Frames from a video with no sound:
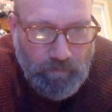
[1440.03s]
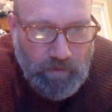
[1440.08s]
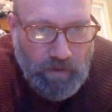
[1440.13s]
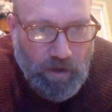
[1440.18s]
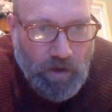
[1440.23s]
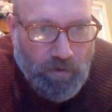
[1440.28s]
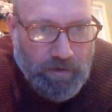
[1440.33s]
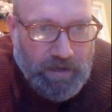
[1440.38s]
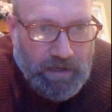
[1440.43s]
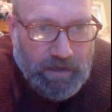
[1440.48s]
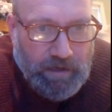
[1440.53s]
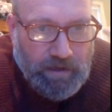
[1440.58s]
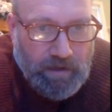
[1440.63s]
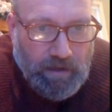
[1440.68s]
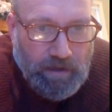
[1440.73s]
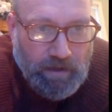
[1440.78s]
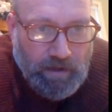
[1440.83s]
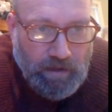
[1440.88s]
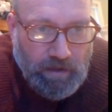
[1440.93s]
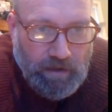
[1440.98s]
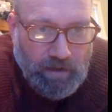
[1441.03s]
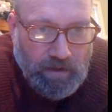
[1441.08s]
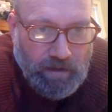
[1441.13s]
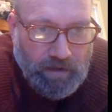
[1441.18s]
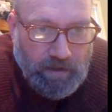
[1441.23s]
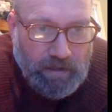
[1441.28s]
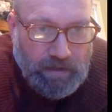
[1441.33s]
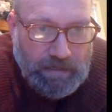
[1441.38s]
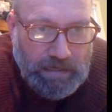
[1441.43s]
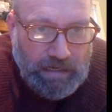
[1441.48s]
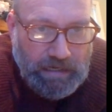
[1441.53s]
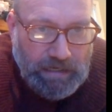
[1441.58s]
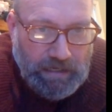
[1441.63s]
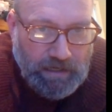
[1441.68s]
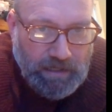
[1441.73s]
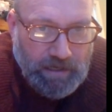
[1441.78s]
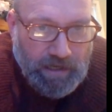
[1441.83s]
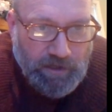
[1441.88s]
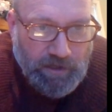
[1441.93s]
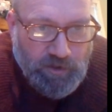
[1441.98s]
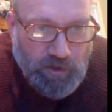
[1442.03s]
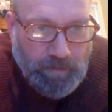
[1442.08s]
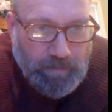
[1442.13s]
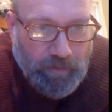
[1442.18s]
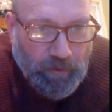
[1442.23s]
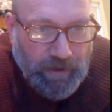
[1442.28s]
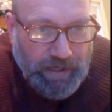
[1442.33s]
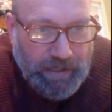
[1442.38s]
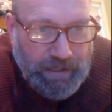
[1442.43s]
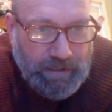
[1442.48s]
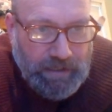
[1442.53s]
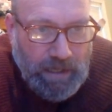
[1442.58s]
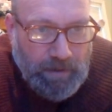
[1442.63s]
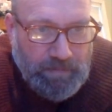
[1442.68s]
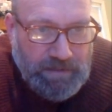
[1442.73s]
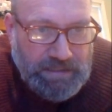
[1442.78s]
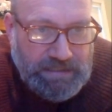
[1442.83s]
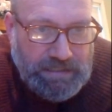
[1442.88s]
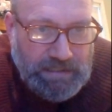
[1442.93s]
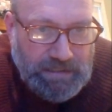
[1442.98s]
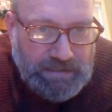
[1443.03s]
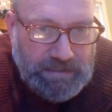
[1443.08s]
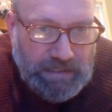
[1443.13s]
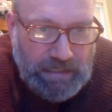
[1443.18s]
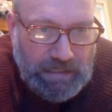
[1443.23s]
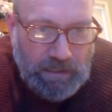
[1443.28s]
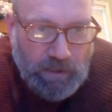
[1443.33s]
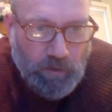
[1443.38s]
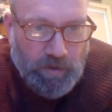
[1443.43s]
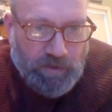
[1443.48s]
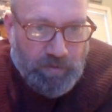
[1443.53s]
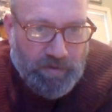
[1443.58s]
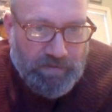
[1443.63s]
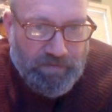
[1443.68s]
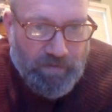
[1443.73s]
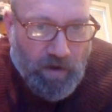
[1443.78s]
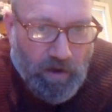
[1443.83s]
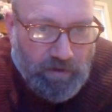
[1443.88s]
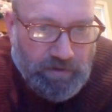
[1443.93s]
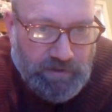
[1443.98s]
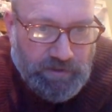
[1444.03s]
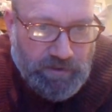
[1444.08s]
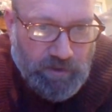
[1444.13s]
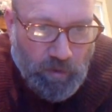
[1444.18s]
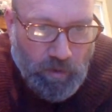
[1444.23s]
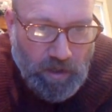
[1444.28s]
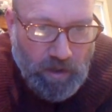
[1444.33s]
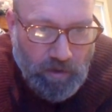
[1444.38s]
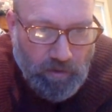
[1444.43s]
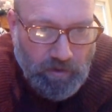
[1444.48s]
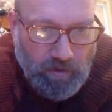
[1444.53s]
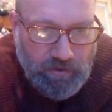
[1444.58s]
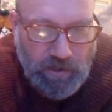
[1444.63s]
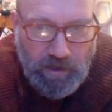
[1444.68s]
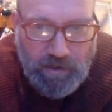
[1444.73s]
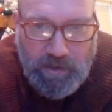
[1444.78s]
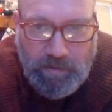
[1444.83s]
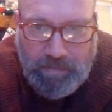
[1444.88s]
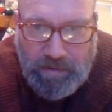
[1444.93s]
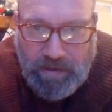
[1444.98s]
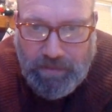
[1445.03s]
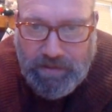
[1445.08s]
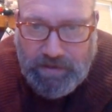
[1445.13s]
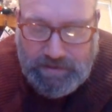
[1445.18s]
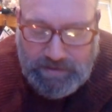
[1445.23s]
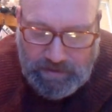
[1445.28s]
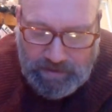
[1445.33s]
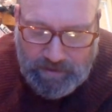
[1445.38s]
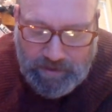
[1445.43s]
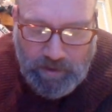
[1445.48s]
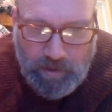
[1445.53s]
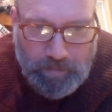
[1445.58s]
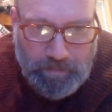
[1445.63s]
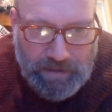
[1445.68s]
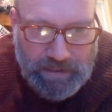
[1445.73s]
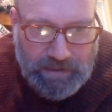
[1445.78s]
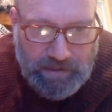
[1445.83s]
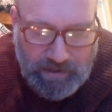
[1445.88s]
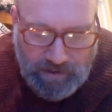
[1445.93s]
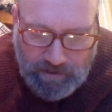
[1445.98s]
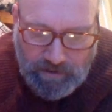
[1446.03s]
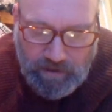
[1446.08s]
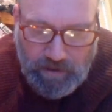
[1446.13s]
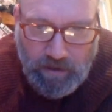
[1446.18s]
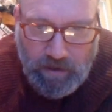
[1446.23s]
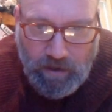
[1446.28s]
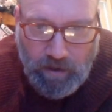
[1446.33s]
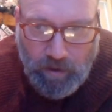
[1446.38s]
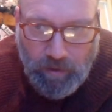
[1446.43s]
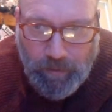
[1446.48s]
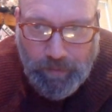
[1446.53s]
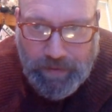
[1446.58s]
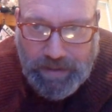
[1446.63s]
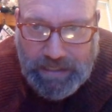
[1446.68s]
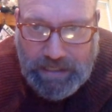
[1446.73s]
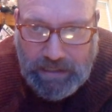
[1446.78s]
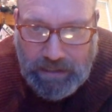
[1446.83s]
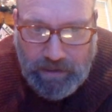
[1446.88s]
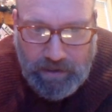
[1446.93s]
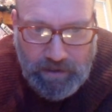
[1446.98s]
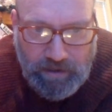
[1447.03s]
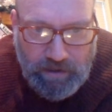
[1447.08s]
Okay, Canadian connection point, MSLE St. Louis. We've also talked about this a little bit already.